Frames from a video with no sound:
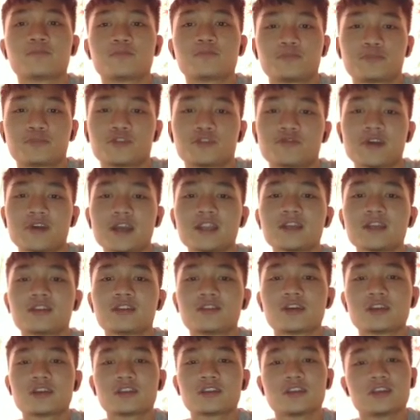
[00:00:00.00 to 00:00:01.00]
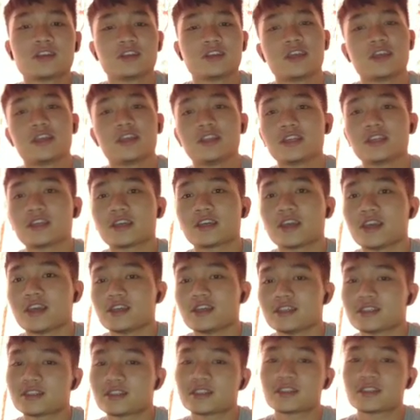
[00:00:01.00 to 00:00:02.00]
provided that in any
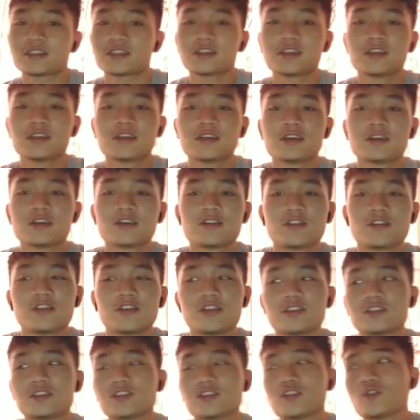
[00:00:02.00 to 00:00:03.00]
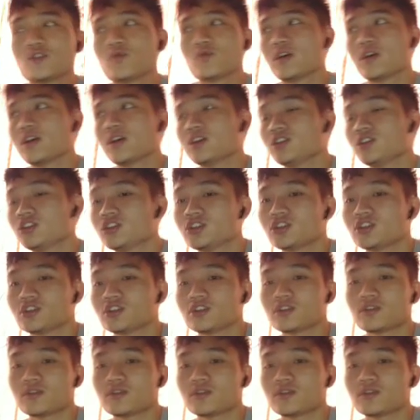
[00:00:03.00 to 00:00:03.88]
case the sewage